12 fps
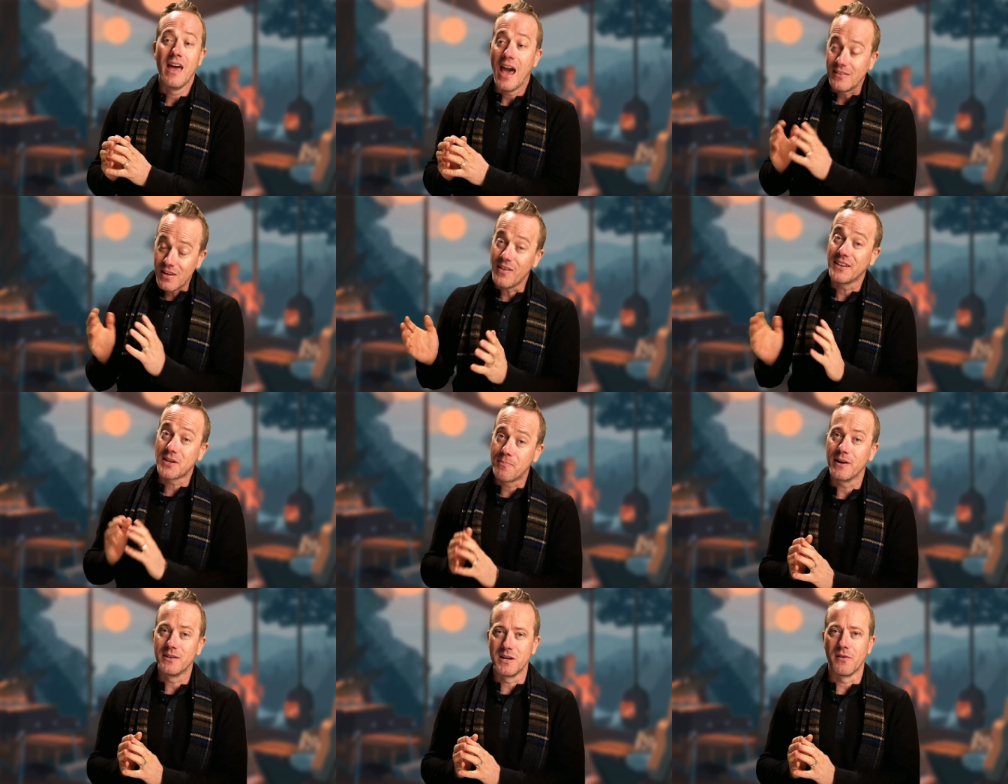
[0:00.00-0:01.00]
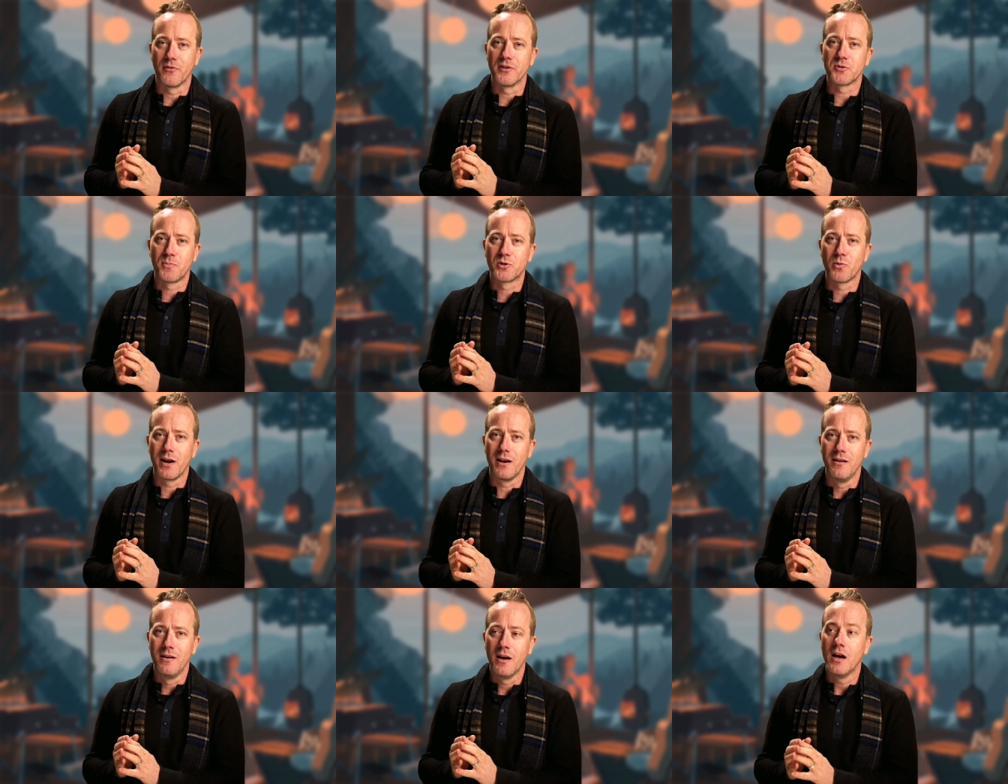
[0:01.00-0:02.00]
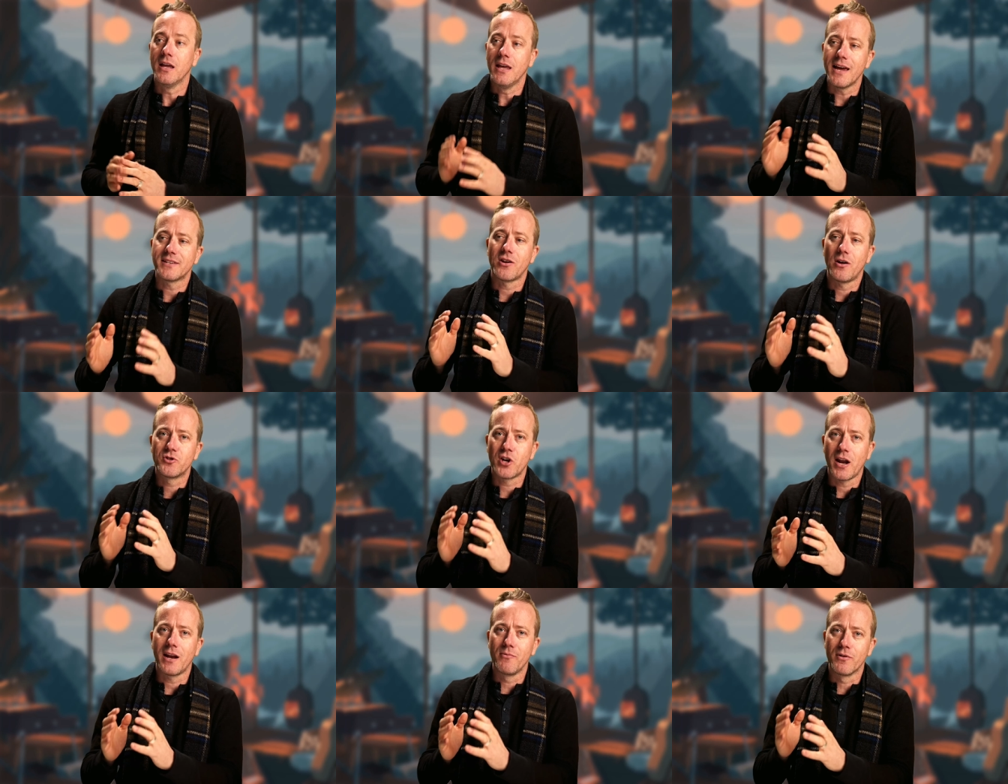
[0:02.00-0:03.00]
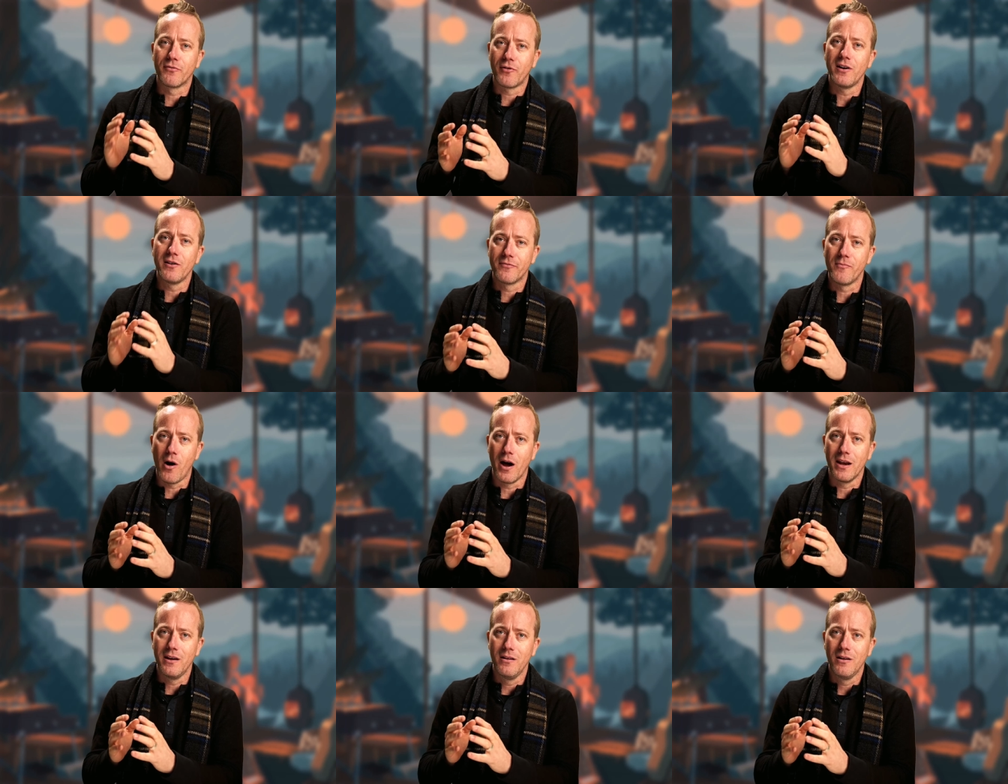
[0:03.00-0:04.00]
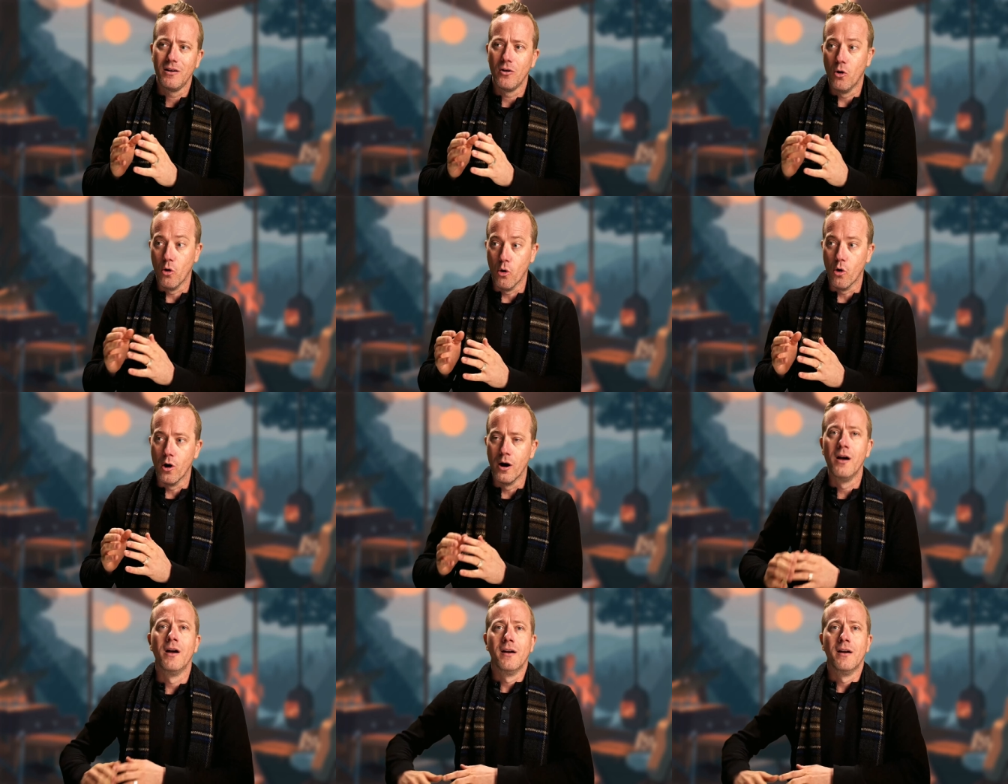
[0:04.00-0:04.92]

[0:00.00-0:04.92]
And then there's a big difference between, yes, I'm chatting with a friend of mine, or